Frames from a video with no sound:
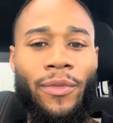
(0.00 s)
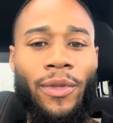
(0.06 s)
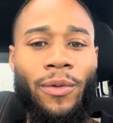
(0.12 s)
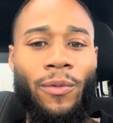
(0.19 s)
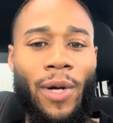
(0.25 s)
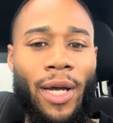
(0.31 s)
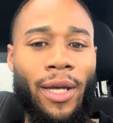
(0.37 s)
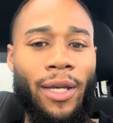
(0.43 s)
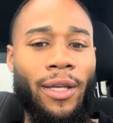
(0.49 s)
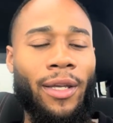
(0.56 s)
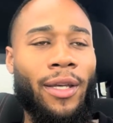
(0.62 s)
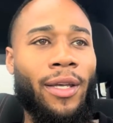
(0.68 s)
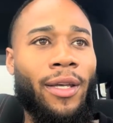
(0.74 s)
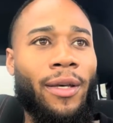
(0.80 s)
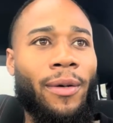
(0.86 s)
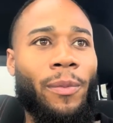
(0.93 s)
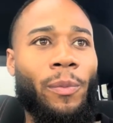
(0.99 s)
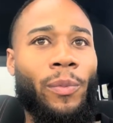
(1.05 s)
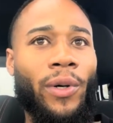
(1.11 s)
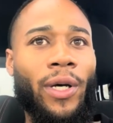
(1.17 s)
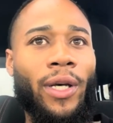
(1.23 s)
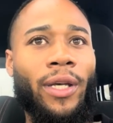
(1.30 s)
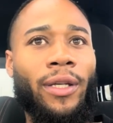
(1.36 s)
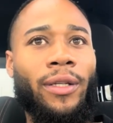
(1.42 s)
right?
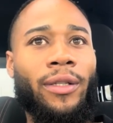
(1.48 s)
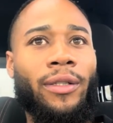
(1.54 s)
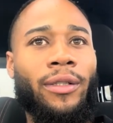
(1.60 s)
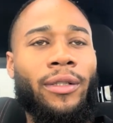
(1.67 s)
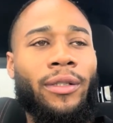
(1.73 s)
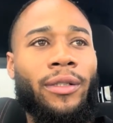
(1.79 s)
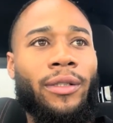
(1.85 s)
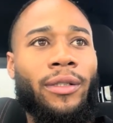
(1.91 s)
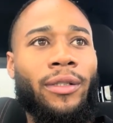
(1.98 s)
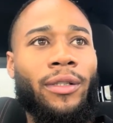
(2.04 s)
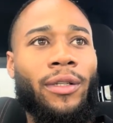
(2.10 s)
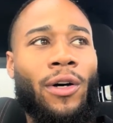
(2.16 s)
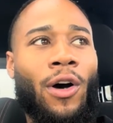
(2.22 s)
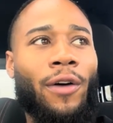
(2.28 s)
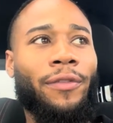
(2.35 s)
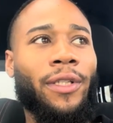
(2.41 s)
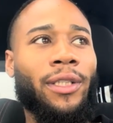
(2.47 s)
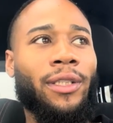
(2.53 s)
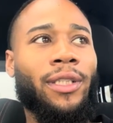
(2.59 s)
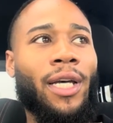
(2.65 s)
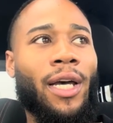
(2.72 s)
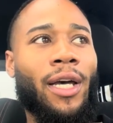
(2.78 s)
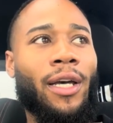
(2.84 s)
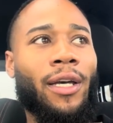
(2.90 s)
But
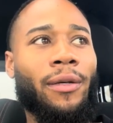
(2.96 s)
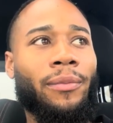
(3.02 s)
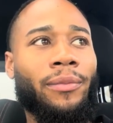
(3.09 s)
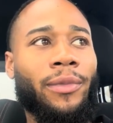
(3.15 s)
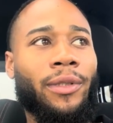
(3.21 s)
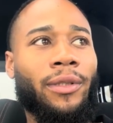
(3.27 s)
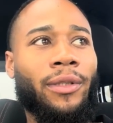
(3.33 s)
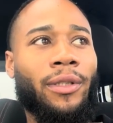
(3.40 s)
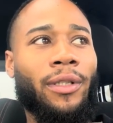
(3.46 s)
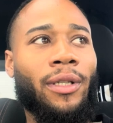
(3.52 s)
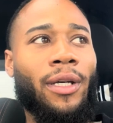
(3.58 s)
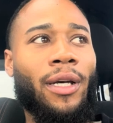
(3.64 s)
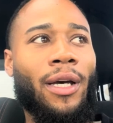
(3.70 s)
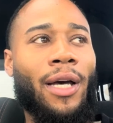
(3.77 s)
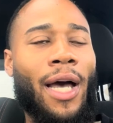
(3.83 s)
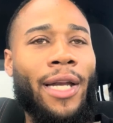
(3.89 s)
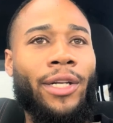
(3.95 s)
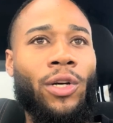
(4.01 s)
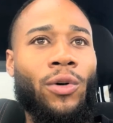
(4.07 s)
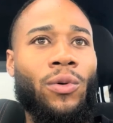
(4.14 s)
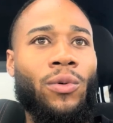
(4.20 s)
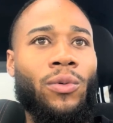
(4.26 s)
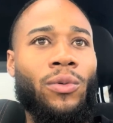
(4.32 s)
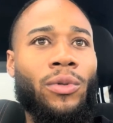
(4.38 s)
oftentimes I
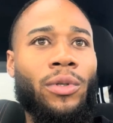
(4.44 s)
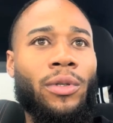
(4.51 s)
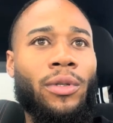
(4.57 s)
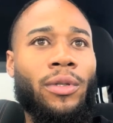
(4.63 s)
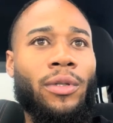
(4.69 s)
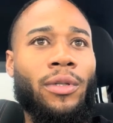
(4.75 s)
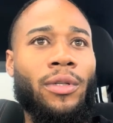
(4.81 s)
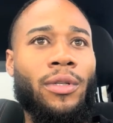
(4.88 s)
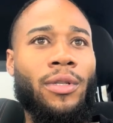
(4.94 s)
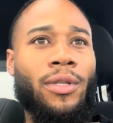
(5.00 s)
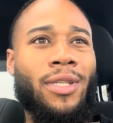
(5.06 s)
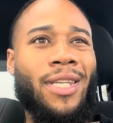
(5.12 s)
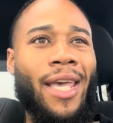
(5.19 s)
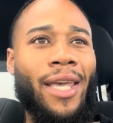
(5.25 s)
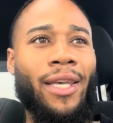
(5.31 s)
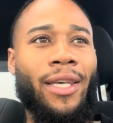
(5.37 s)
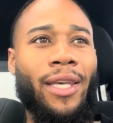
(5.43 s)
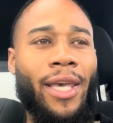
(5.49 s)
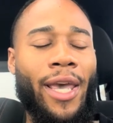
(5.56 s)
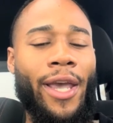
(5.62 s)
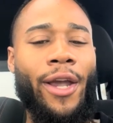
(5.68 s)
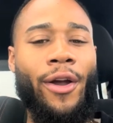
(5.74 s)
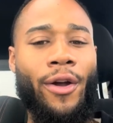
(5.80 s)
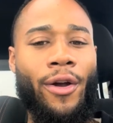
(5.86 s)
don't take
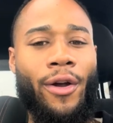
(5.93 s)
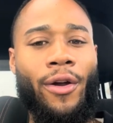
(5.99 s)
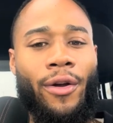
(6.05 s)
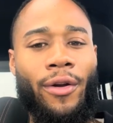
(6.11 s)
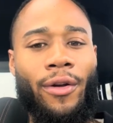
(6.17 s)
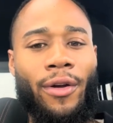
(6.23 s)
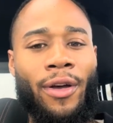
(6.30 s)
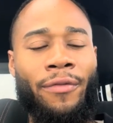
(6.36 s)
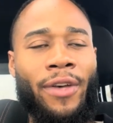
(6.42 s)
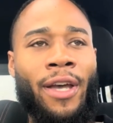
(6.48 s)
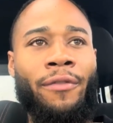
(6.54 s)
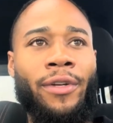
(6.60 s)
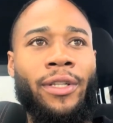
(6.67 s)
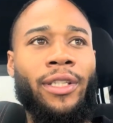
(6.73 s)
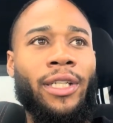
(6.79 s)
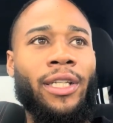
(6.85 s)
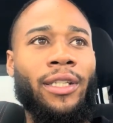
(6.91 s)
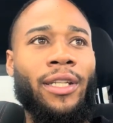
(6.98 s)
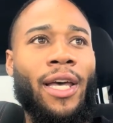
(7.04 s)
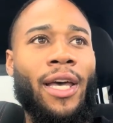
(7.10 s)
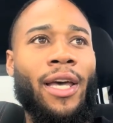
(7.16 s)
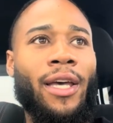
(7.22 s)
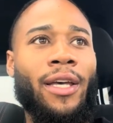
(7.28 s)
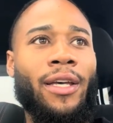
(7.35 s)
care of everything
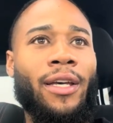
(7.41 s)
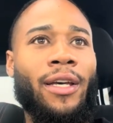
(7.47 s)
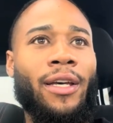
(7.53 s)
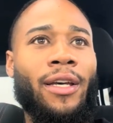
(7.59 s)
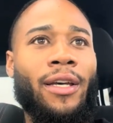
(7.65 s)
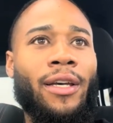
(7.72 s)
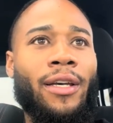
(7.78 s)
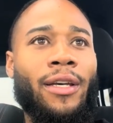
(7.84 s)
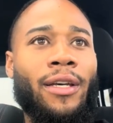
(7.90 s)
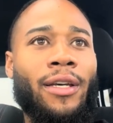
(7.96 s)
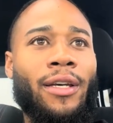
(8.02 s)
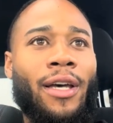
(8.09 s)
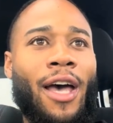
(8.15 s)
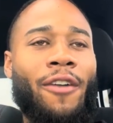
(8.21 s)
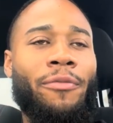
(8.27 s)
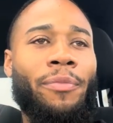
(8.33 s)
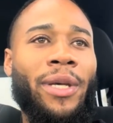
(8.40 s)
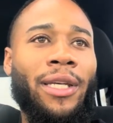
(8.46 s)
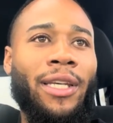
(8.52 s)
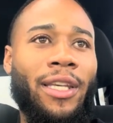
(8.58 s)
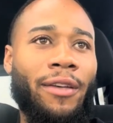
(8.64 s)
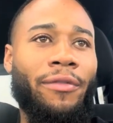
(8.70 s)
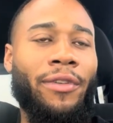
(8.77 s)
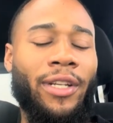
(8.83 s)
that I've been
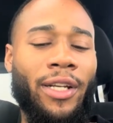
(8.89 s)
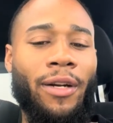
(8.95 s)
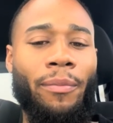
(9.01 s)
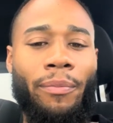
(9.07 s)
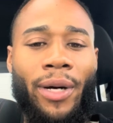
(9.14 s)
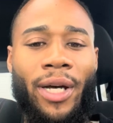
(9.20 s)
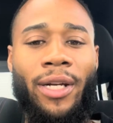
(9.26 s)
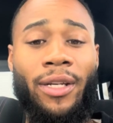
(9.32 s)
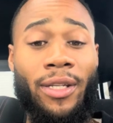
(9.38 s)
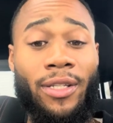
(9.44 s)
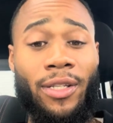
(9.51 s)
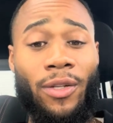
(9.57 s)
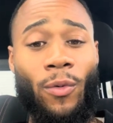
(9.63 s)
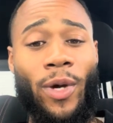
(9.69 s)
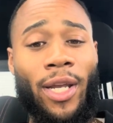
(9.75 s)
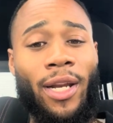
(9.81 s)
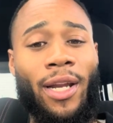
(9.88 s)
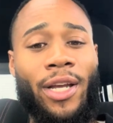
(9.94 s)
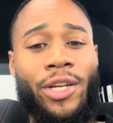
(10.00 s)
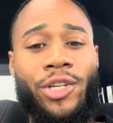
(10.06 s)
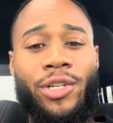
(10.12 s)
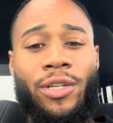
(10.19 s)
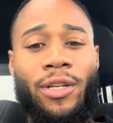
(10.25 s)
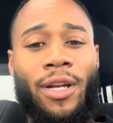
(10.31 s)
given in abundance the way that I
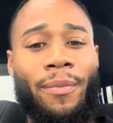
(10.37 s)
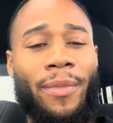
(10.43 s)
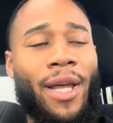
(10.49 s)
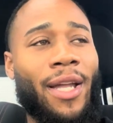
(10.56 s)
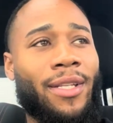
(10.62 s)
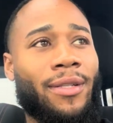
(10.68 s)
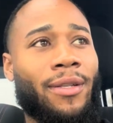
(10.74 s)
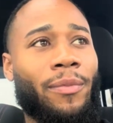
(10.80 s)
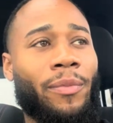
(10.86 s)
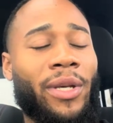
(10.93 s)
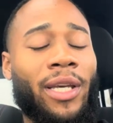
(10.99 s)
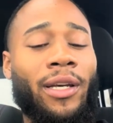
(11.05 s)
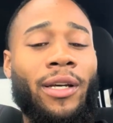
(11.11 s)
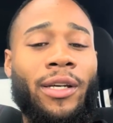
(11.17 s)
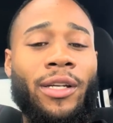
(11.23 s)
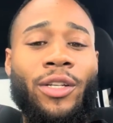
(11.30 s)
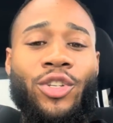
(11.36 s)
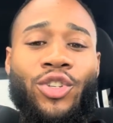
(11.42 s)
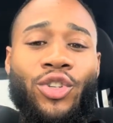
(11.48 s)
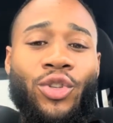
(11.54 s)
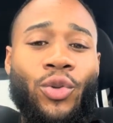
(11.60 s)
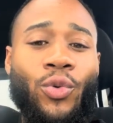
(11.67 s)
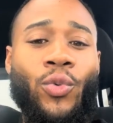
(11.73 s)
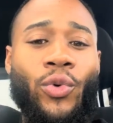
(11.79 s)
should. I'm not being a good
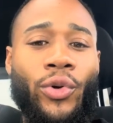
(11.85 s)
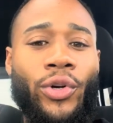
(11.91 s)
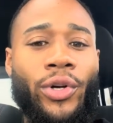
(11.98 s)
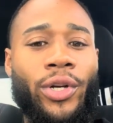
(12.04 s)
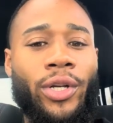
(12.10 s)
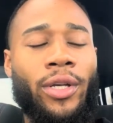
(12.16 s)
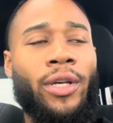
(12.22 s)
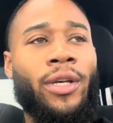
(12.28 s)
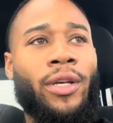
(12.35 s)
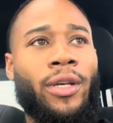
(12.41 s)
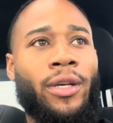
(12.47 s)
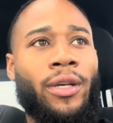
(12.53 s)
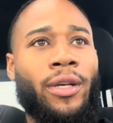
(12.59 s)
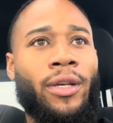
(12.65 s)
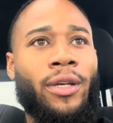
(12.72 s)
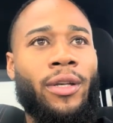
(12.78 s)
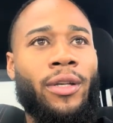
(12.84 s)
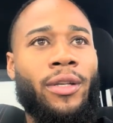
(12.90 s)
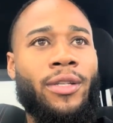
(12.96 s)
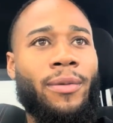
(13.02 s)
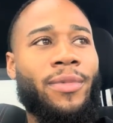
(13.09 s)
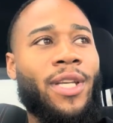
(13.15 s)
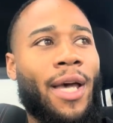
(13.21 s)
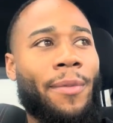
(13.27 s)
steward.
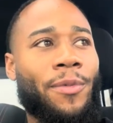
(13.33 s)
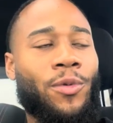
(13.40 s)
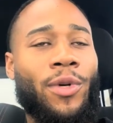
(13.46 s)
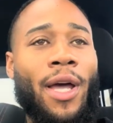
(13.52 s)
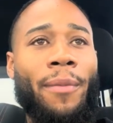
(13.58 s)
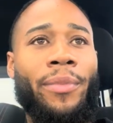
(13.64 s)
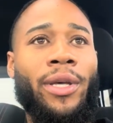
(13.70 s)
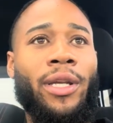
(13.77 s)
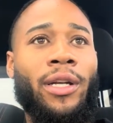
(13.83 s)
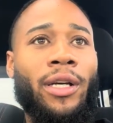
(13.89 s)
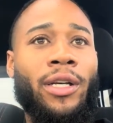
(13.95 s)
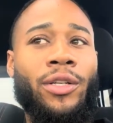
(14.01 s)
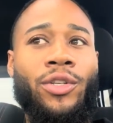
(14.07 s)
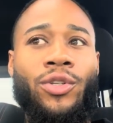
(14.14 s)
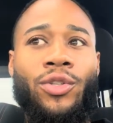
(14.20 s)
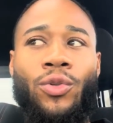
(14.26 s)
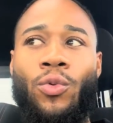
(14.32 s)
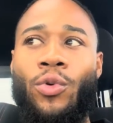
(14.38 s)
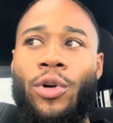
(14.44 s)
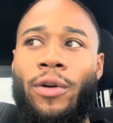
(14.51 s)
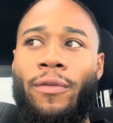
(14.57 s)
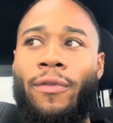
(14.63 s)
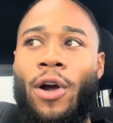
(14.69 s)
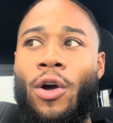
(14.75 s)
Sometimes we're not being a good steward
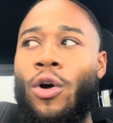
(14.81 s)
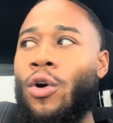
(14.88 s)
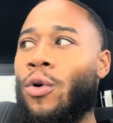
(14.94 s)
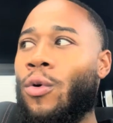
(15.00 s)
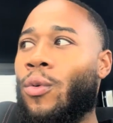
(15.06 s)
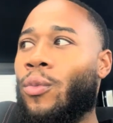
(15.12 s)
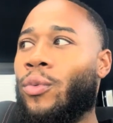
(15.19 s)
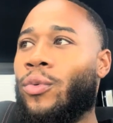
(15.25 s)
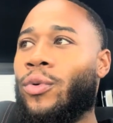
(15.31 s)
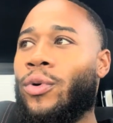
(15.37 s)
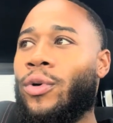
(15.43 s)
of our own